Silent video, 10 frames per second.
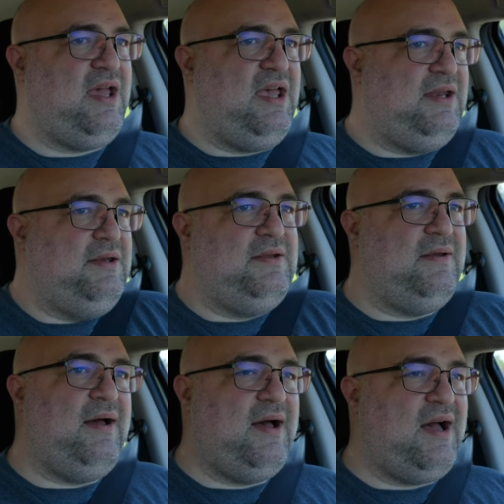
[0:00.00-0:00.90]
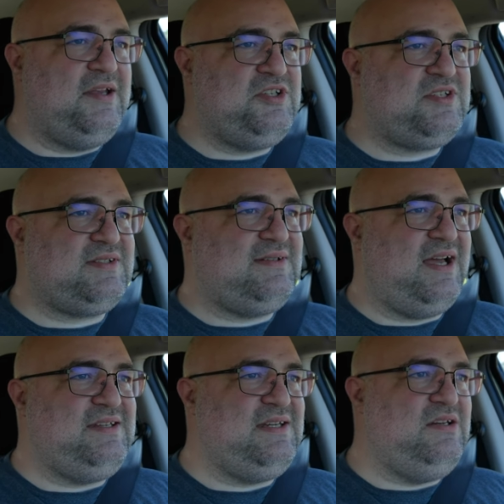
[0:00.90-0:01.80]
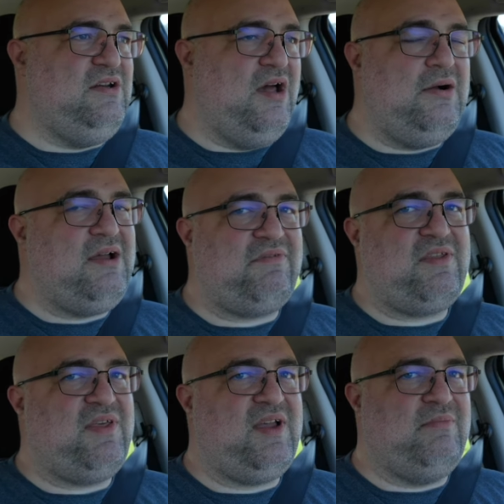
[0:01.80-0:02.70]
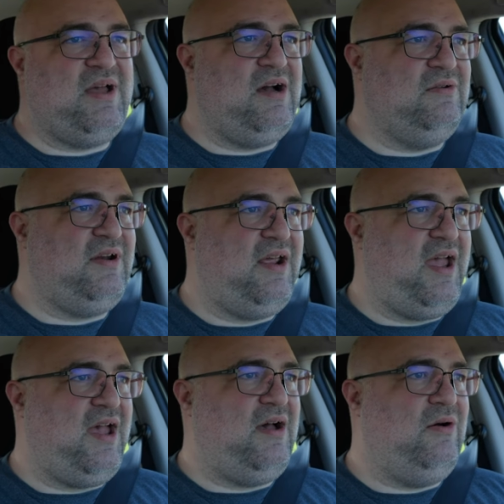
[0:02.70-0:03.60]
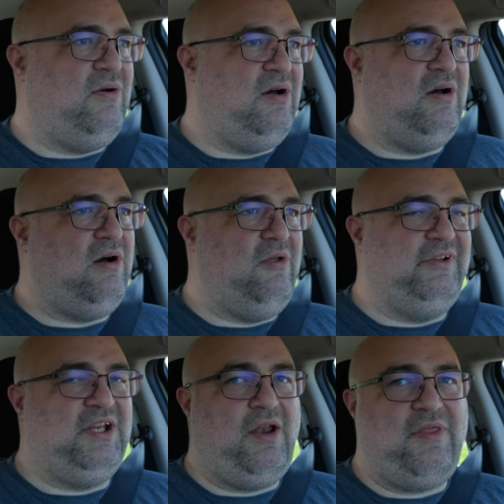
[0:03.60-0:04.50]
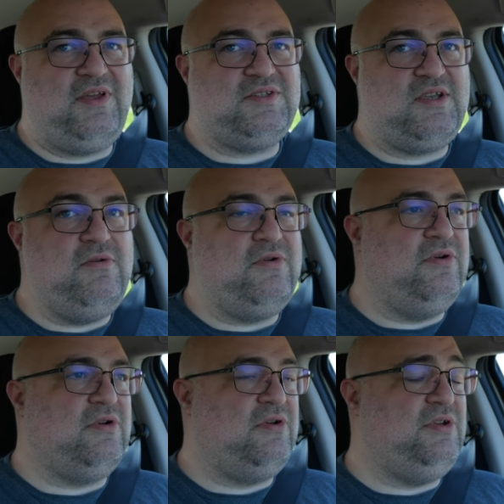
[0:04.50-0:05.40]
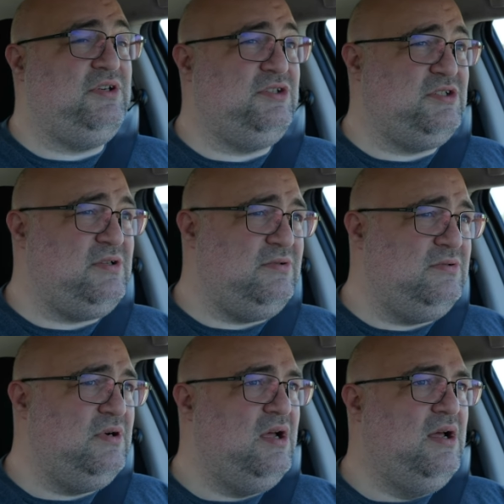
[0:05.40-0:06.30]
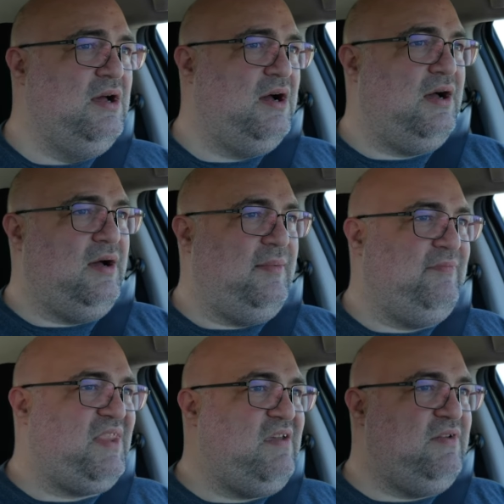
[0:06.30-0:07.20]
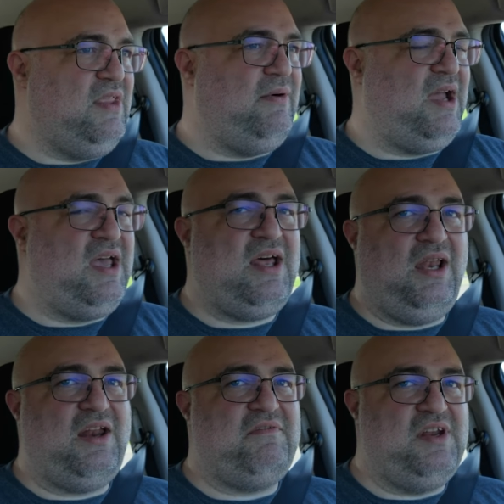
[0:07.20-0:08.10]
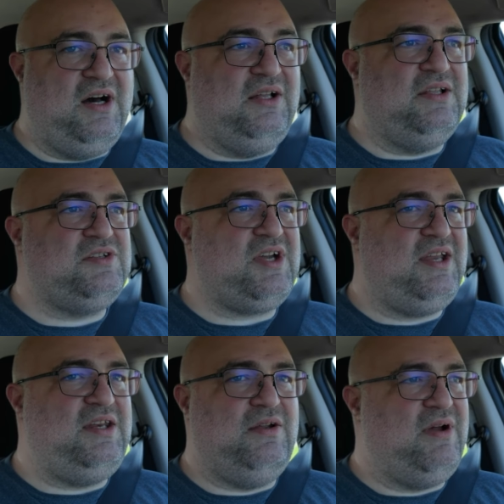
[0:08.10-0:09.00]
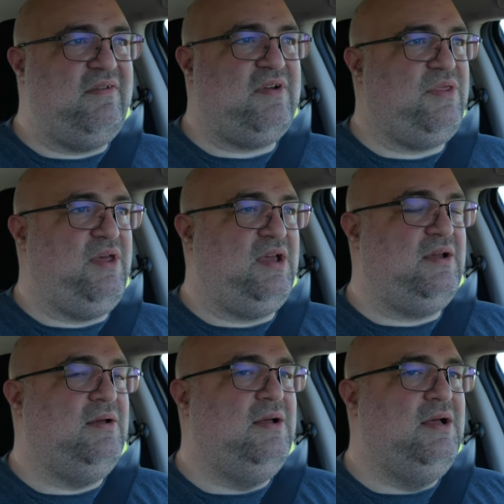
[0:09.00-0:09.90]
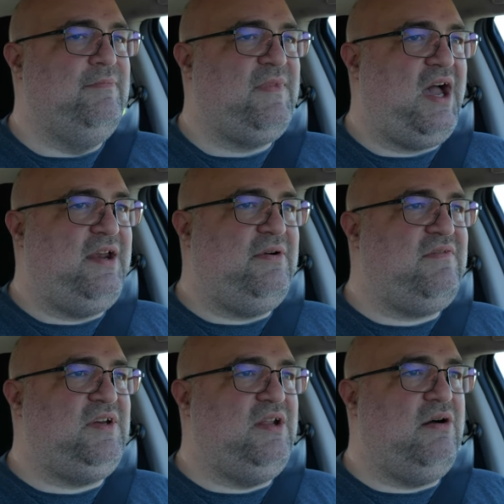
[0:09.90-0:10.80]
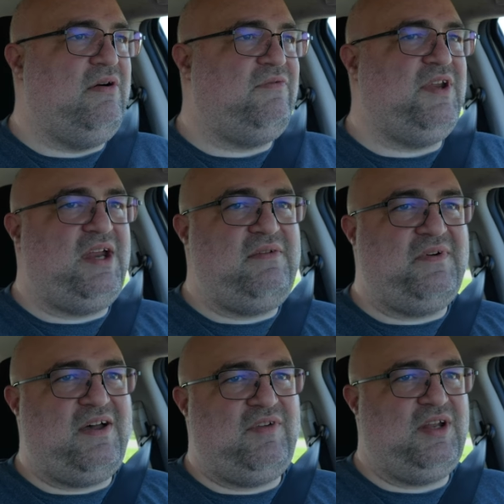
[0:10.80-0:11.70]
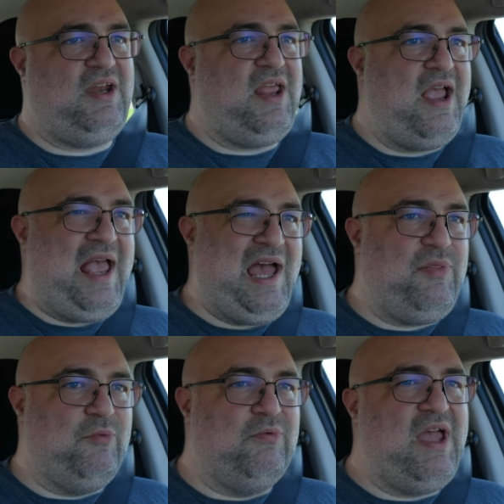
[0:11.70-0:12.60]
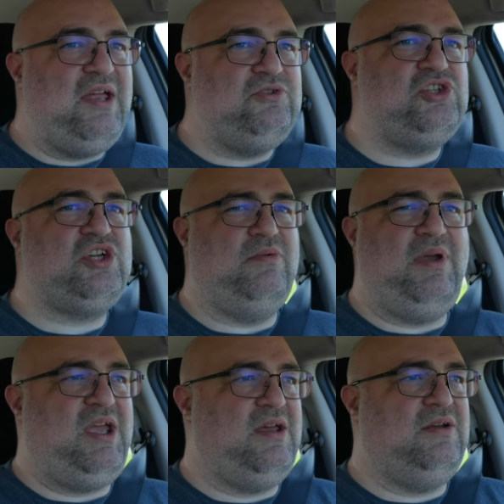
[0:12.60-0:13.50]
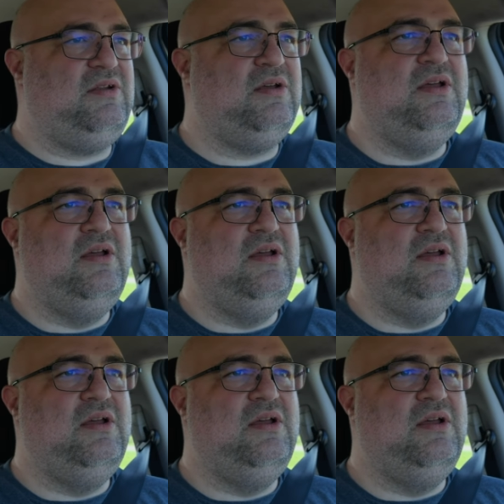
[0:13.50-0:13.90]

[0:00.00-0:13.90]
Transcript: And uh, I just I didn't know everything about how all the little things that you could or couldn't do. Um, even though I had a lot of knowledge, I didn't know everything. I don't even know if 95 and 98 had the reg command